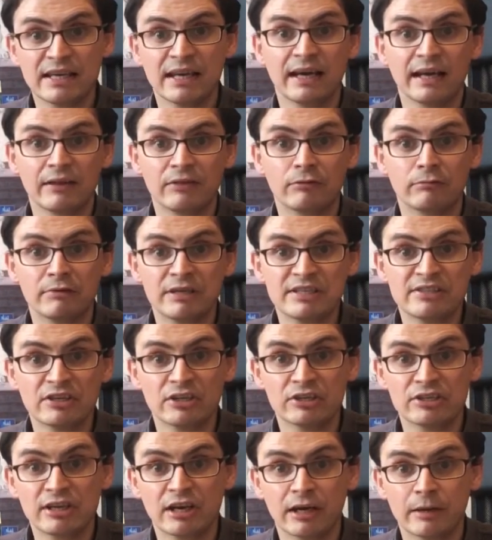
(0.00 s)
at the
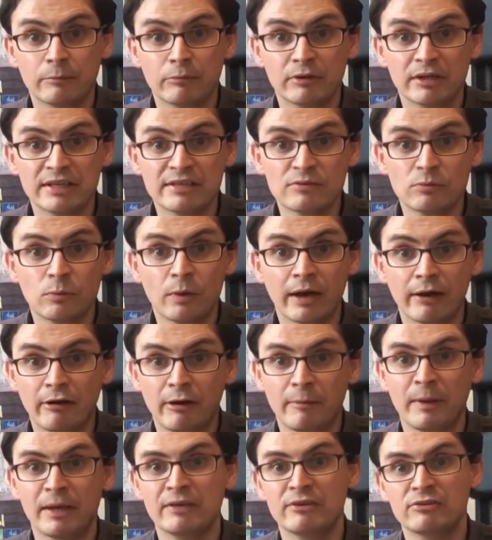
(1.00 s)
research libraries where our
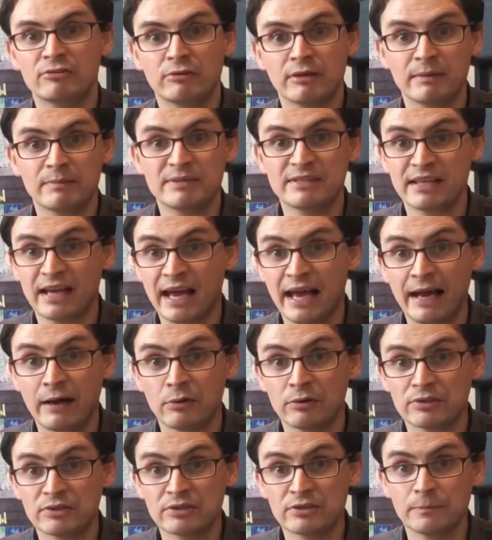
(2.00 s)
manuscripts are
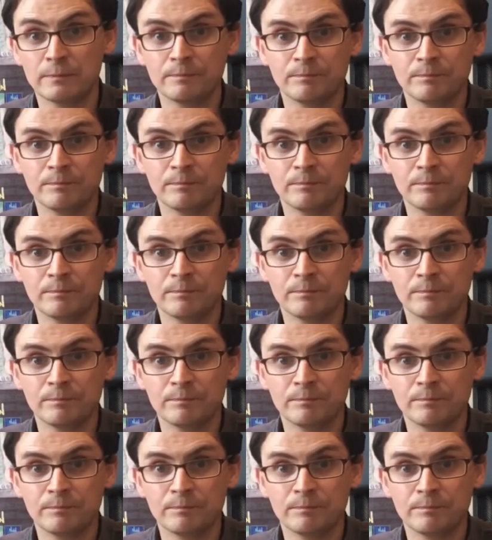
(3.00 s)
housed.